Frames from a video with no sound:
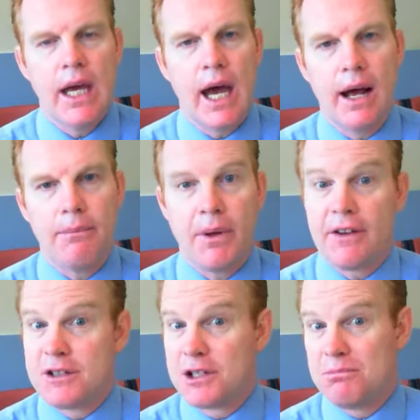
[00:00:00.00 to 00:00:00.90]
But
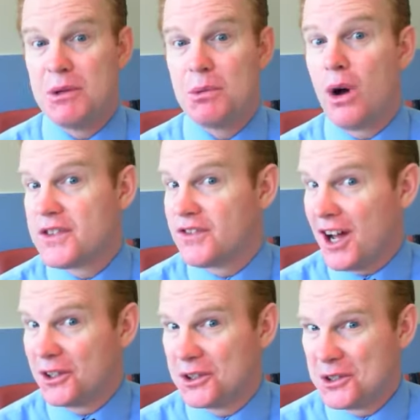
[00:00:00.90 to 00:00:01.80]
the midwives
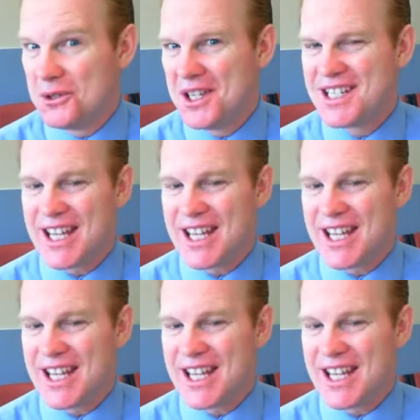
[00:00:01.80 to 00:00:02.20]
failed to do this.